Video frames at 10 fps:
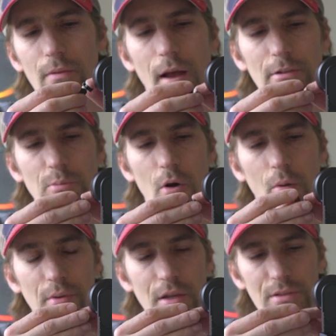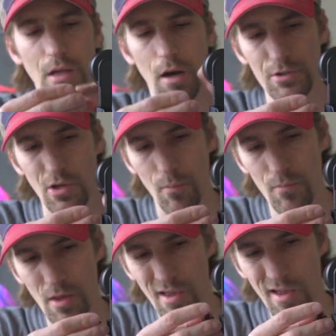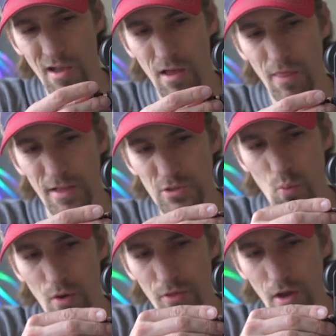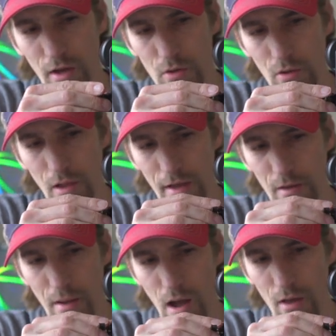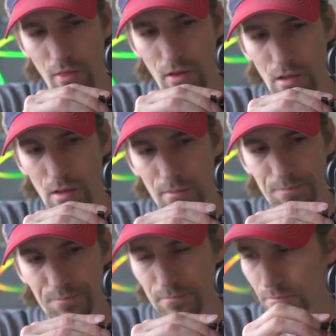that small piece there. So that's one thing I do like about the